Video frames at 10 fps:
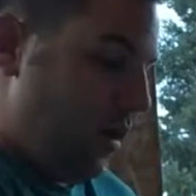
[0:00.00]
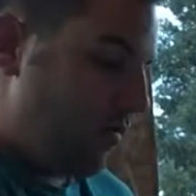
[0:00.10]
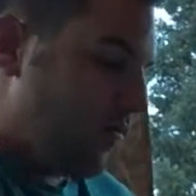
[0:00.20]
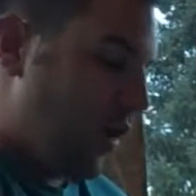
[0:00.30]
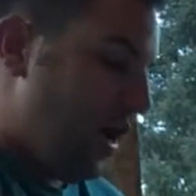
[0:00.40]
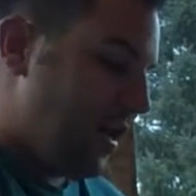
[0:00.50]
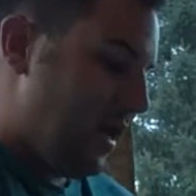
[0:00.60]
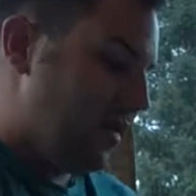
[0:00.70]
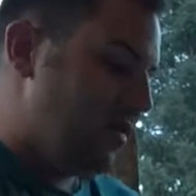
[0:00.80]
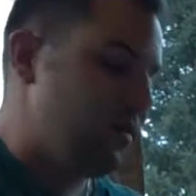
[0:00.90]
on
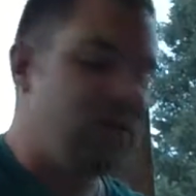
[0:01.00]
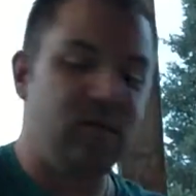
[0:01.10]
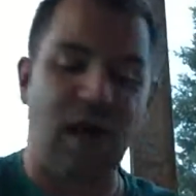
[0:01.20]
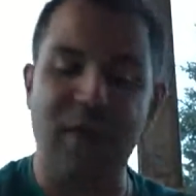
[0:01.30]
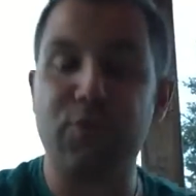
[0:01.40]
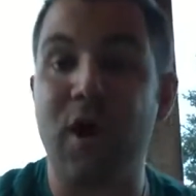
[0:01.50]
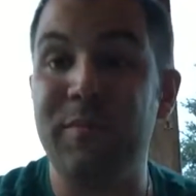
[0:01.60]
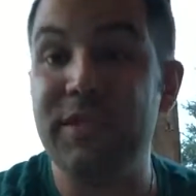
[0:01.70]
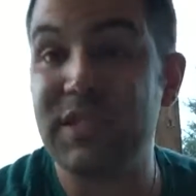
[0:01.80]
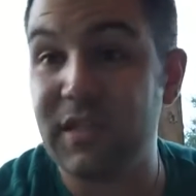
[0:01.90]
Friday, I
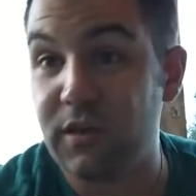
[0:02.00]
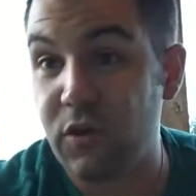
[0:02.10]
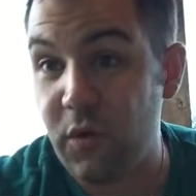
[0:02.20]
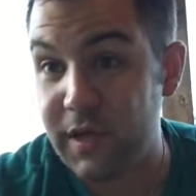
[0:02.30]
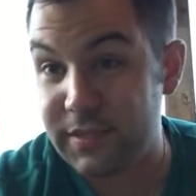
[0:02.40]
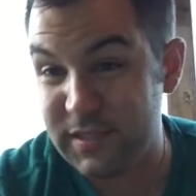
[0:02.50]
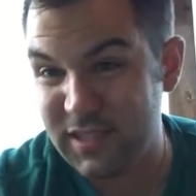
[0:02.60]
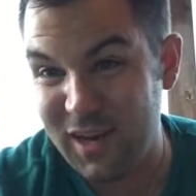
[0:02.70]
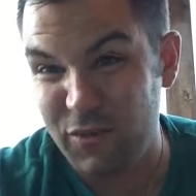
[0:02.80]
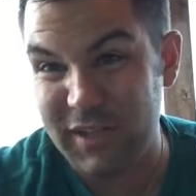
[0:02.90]
promised a little quiz.
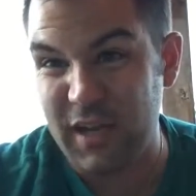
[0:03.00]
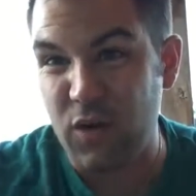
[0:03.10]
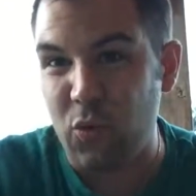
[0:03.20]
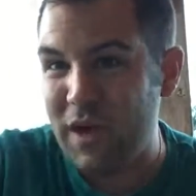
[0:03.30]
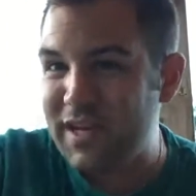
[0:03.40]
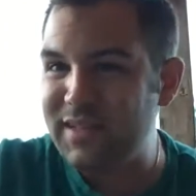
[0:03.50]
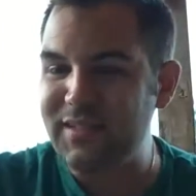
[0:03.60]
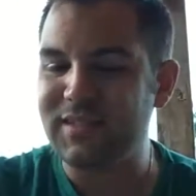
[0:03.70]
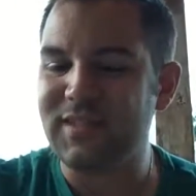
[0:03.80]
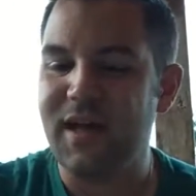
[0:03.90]
It's not really a
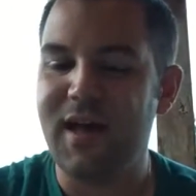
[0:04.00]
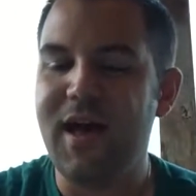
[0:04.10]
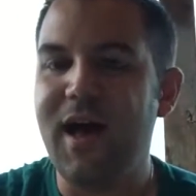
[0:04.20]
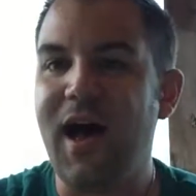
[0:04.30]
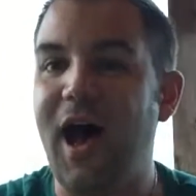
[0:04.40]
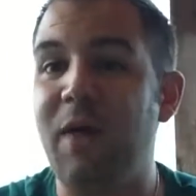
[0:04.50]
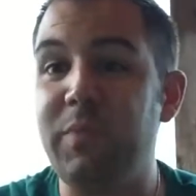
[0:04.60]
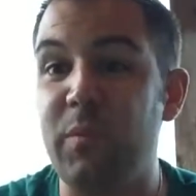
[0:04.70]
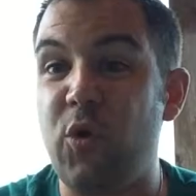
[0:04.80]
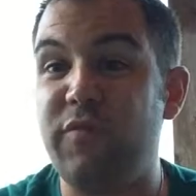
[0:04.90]
quiz,
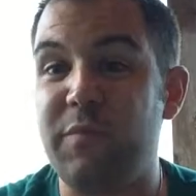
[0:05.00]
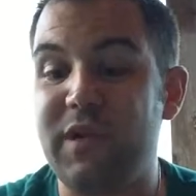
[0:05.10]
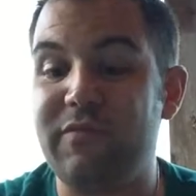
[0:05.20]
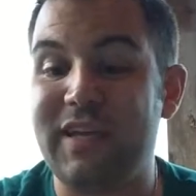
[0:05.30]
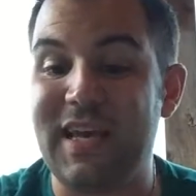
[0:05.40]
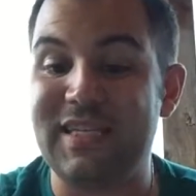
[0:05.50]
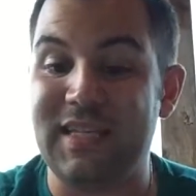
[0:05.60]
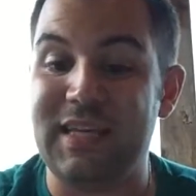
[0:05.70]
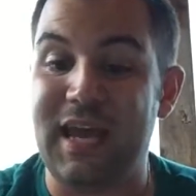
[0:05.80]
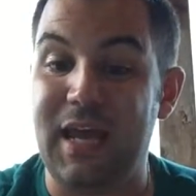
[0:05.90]
but more of a bit of a
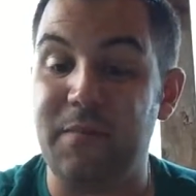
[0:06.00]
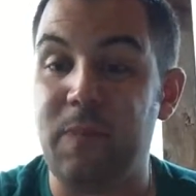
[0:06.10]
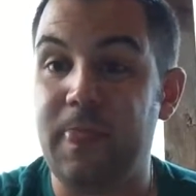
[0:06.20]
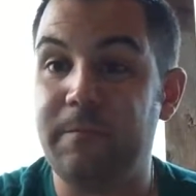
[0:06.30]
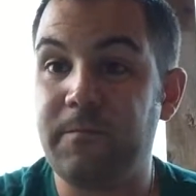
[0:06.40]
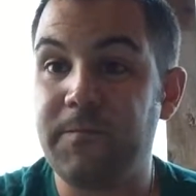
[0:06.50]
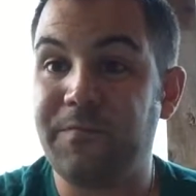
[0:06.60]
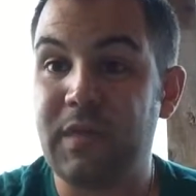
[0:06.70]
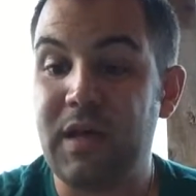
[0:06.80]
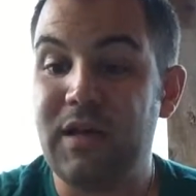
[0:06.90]
guessing game.
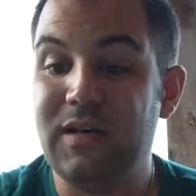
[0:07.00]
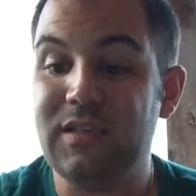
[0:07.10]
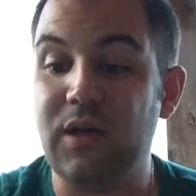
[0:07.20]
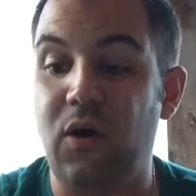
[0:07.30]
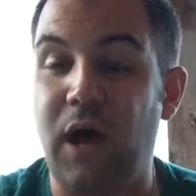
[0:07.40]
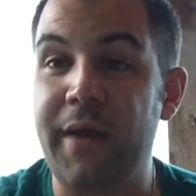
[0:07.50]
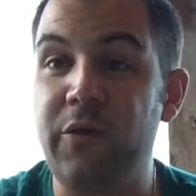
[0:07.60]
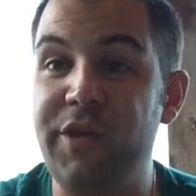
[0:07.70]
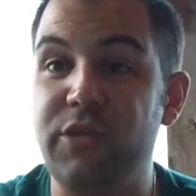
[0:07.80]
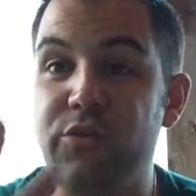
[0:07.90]
So I'm
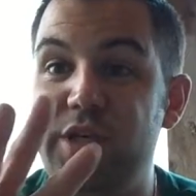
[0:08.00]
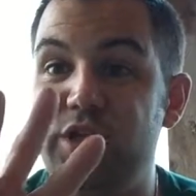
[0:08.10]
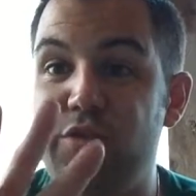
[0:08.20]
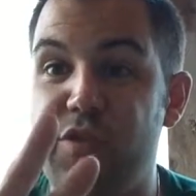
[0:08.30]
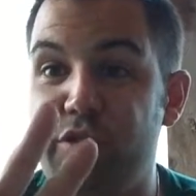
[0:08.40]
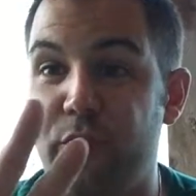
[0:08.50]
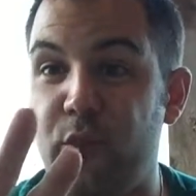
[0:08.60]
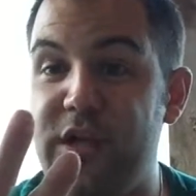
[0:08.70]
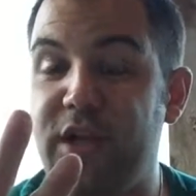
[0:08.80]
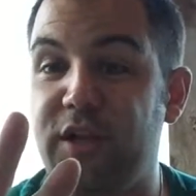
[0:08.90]
going to read you
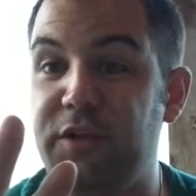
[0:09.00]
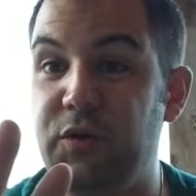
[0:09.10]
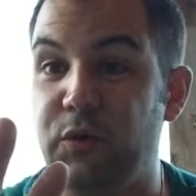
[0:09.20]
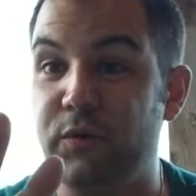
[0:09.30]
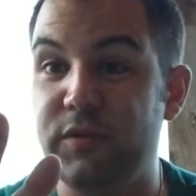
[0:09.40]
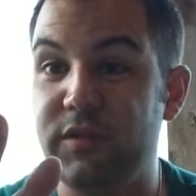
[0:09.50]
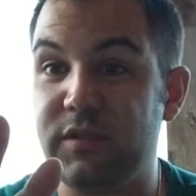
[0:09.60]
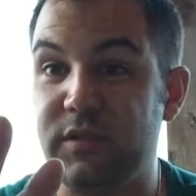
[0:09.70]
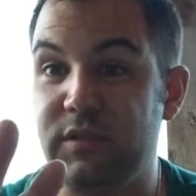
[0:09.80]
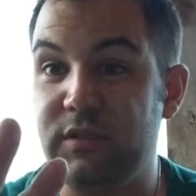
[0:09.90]
3
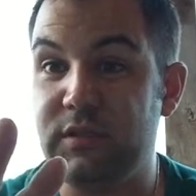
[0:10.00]
clues,